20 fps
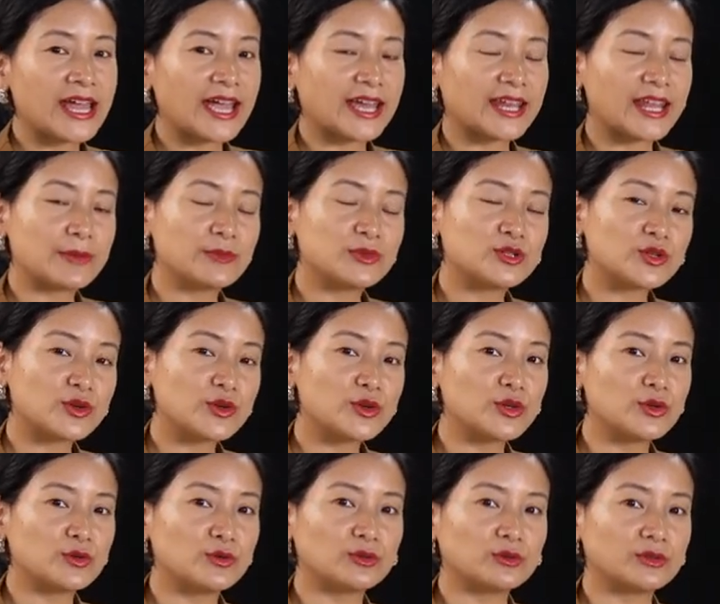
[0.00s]
And I'm sure
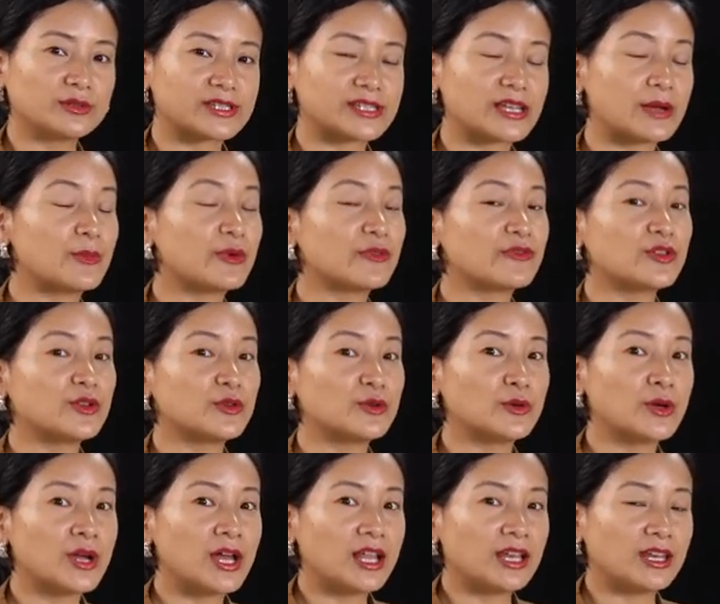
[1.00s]
you, some of
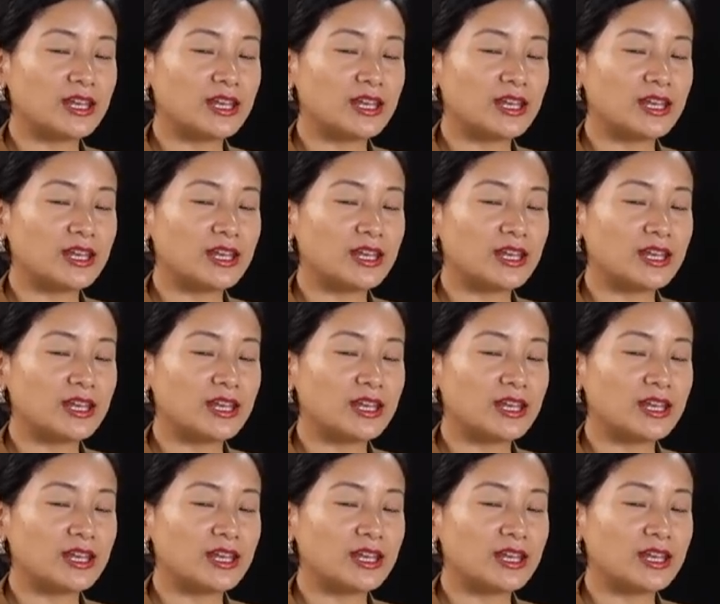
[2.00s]
you